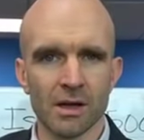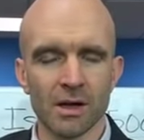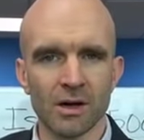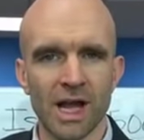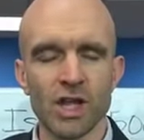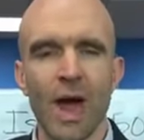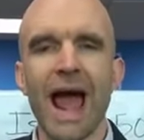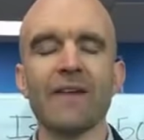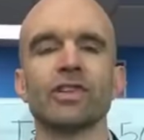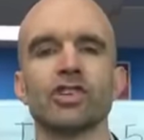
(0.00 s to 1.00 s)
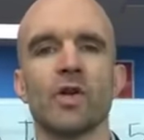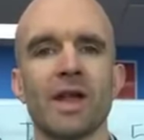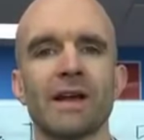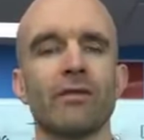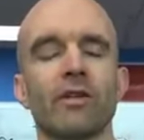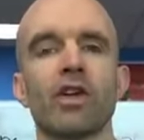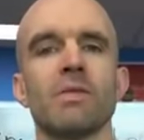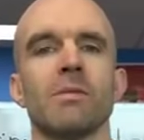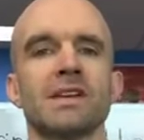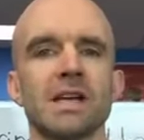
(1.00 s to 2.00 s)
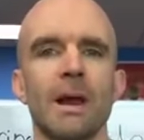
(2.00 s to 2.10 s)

Okay, you have to show that level of commitment.